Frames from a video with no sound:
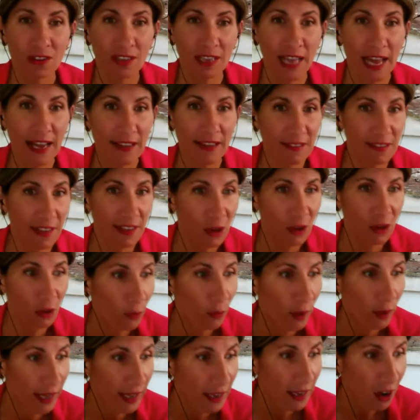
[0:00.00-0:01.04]
last
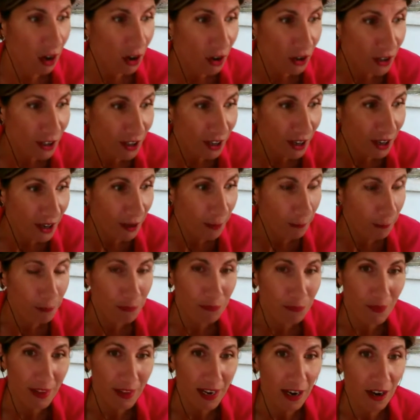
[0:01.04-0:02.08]
takeaway
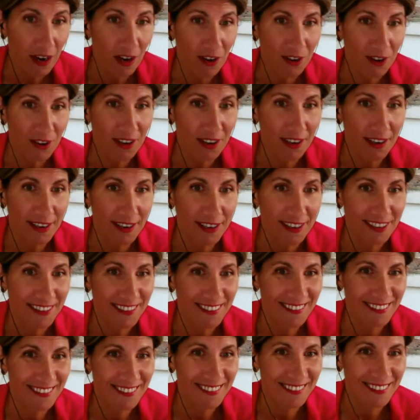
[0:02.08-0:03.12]
on
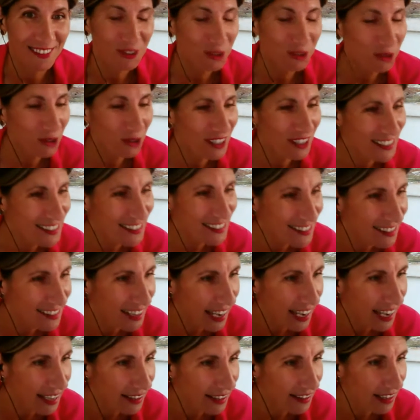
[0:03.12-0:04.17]
Coolest,
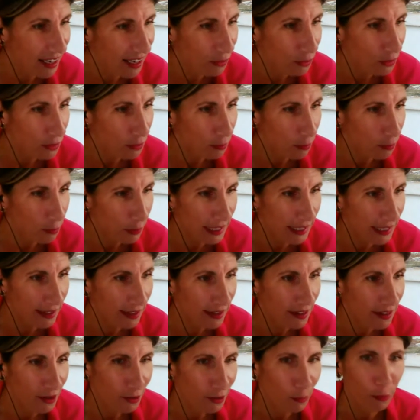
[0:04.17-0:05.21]
and that would
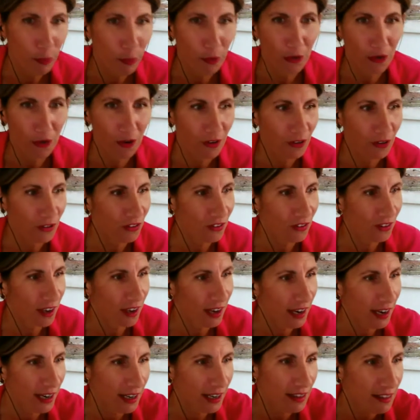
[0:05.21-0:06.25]
be their perks.
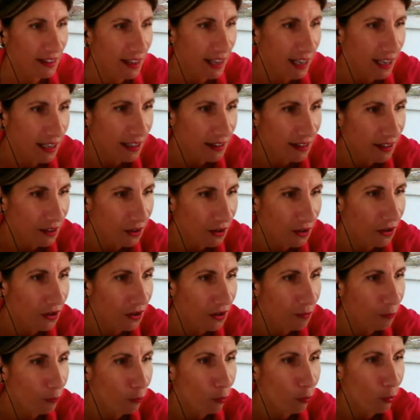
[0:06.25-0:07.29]
I think
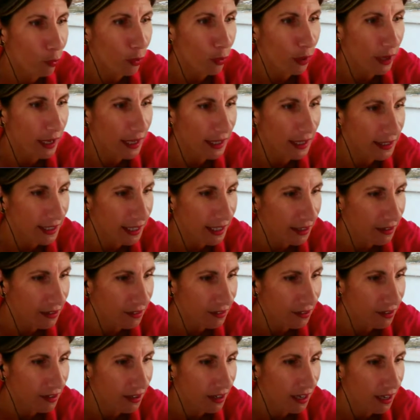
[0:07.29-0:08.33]
they're
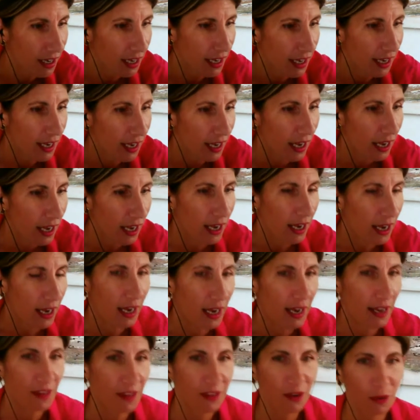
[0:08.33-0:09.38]
brilliant.
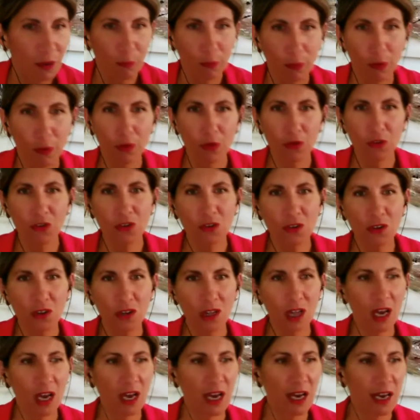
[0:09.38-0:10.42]
They're
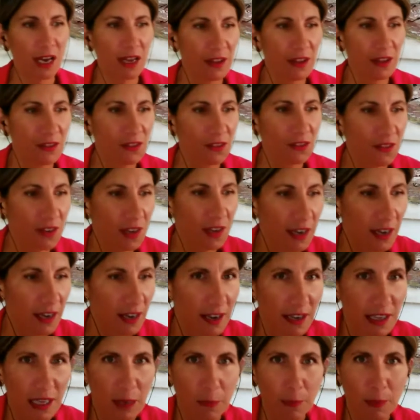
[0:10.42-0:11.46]
personalized.
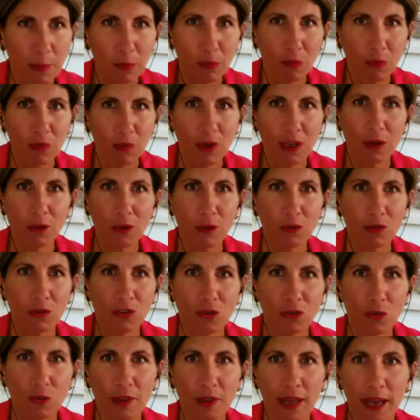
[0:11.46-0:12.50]
Let me bring you
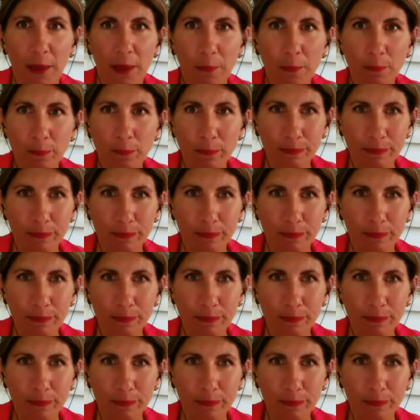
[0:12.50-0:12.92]
to them